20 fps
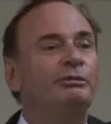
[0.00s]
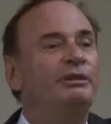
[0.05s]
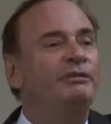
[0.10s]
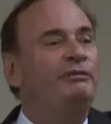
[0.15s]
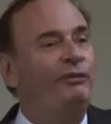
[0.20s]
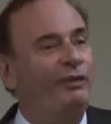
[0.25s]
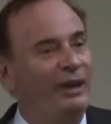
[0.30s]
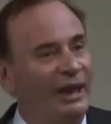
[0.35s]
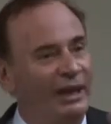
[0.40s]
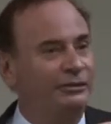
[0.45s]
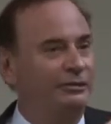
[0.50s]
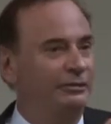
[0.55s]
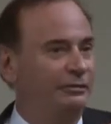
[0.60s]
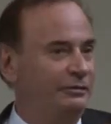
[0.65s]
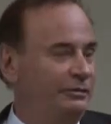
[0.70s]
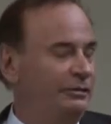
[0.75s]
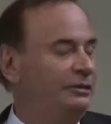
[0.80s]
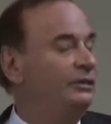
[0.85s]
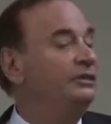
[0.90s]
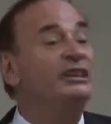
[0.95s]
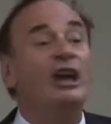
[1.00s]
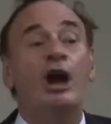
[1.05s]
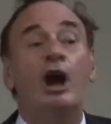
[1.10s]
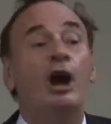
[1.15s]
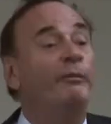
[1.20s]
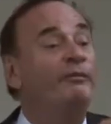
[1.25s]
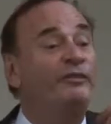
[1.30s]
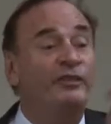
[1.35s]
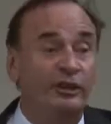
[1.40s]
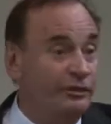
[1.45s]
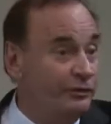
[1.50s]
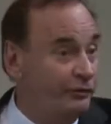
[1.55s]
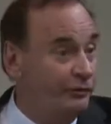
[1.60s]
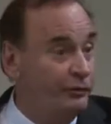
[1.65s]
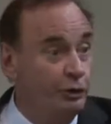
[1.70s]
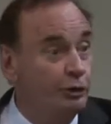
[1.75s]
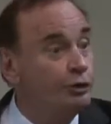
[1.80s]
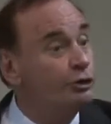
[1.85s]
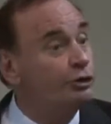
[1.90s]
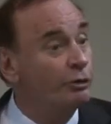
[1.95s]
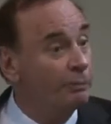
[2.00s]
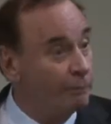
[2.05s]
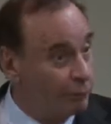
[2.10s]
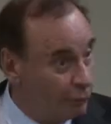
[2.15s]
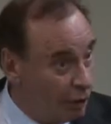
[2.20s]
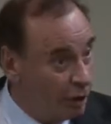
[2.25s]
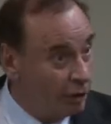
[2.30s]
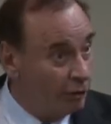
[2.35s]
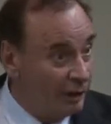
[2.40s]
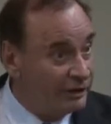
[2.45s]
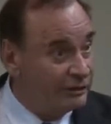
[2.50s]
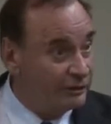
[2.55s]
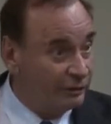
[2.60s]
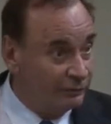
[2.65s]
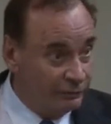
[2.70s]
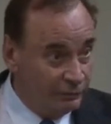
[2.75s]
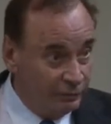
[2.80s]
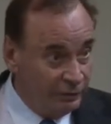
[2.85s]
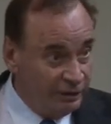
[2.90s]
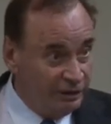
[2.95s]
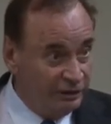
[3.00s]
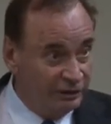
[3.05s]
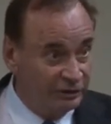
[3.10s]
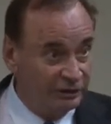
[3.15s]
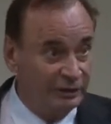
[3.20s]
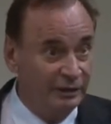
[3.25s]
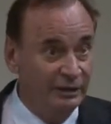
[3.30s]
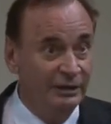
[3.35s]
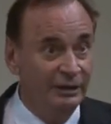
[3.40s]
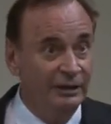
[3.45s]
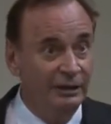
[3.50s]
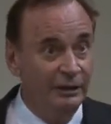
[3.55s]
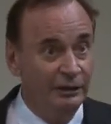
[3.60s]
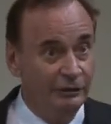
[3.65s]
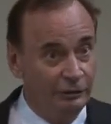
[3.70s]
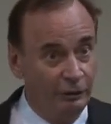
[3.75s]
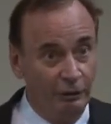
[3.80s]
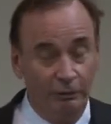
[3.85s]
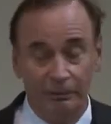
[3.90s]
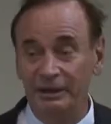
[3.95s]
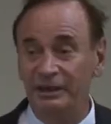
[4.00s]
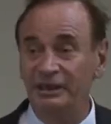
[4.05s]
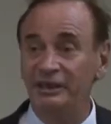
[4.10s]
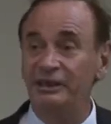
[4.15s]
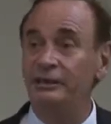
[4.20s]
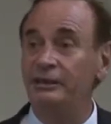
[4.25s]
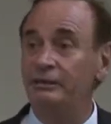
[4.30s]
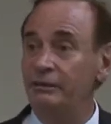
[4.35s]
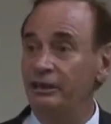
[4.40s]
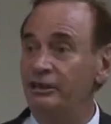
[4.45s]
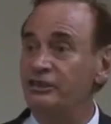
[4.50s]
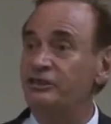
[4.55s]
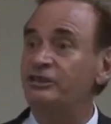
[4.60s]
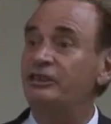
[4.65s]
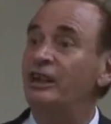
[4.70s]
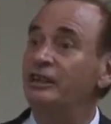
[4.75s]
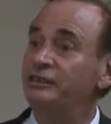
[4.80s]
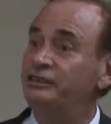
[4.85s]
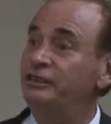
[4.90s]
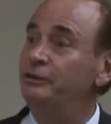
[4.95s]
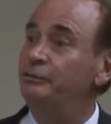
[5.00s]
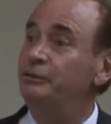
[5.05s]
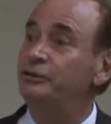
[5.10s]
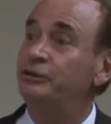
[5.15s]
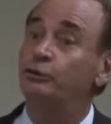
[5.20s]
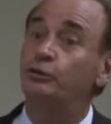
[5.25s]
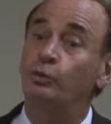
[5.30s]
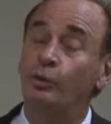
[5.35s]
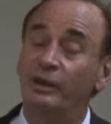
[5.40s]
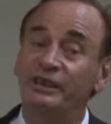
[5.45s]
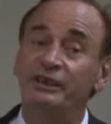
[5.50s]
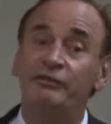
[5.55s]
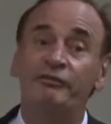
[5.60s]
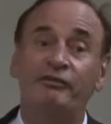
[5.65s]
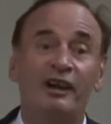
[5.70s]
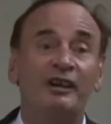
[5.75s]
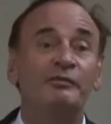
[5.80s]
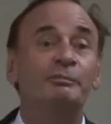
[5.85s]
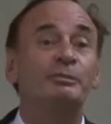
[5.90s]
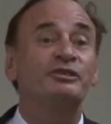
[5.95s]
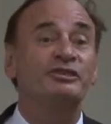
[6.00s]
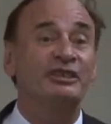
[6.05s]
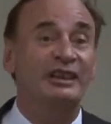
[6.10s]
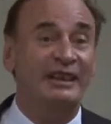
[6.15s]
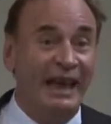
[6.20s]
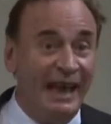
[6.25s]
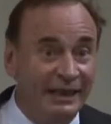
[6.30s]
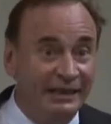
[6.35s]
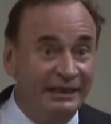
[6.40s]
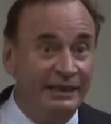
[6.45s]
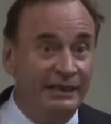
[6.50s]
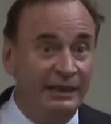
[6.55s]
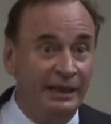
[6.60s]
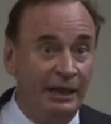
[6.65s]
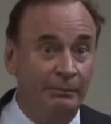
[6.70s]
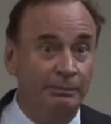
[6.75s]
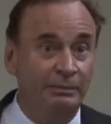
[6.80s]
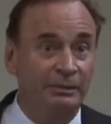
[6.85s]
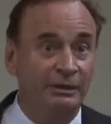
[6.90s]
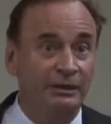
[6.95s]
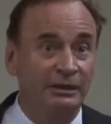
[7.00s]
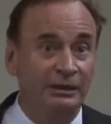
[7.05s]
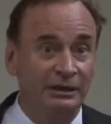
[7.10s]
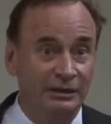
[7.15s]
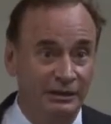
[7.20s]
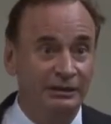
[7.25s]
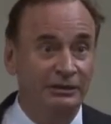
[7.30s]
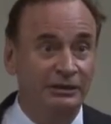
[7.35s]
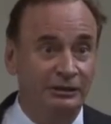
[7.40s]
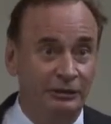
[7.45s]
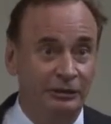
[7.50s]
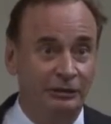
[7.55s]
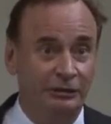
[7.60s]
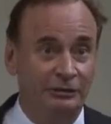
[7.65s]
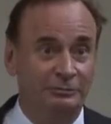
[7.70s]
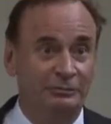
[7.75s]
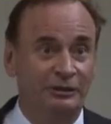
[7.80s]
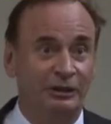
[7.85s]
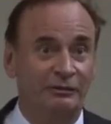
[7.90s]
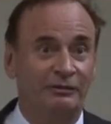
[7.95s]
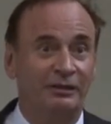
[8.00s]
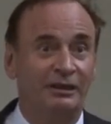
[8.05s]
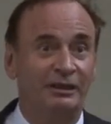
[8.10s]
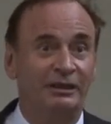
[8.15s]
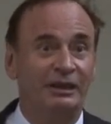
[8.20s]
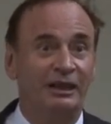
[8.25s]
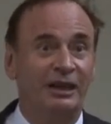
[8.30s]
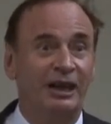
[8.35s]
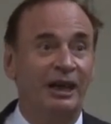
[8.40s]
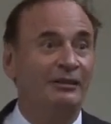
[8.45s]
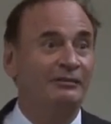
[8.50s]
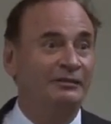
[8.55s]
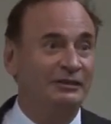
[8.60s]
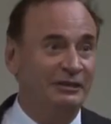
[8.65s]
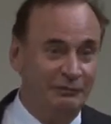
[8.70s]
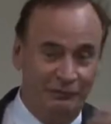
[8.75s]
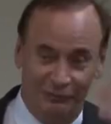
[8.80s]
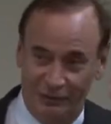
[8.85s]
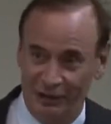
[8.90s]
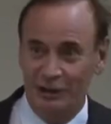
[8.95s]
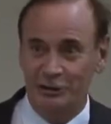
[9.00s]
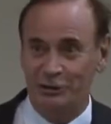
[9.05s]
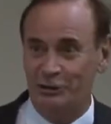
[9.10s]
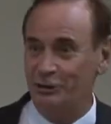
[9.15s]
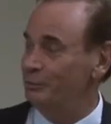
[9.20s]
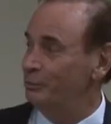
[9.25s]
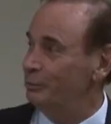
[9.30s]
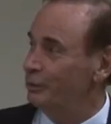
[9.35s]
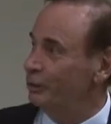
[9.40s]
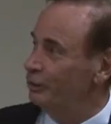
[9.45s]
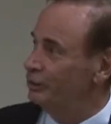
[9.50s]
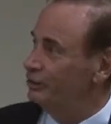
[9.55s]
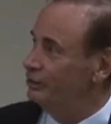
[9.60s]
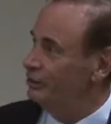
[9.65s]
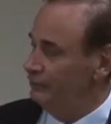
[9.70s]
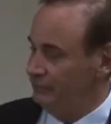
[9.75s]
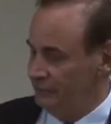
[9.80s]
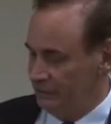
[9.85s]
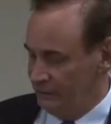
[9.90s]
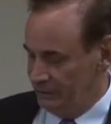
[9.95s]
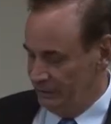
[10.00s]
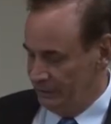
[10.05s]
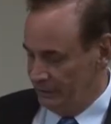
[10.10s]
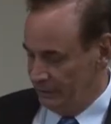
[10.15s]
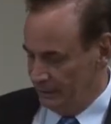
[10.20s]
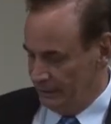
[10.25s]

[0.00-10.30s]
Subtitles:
reflect the obvious future progress of Greece. So already Greece started with a 25% handicap in terms of inflation and productivity.